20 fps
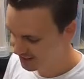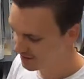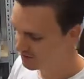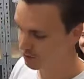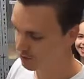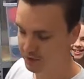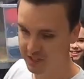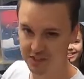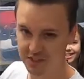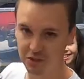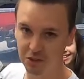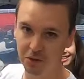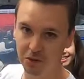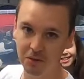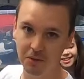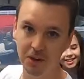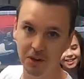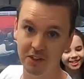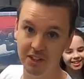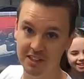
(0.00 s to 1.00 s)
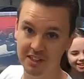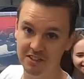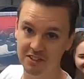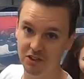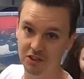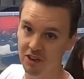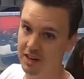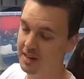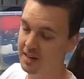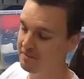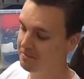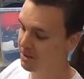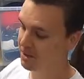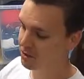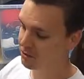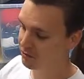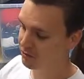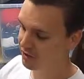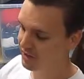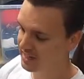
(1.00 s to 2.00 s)
Sold these all on Instagram,
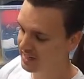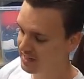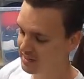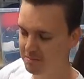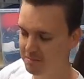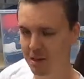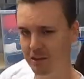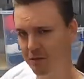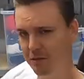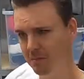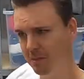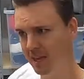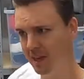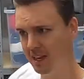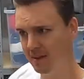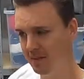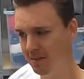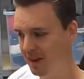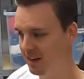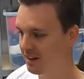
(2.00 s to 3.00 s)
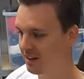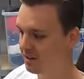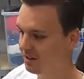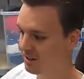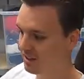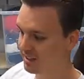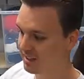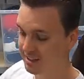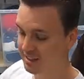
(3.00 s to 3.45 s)
no fees apart from PayPal,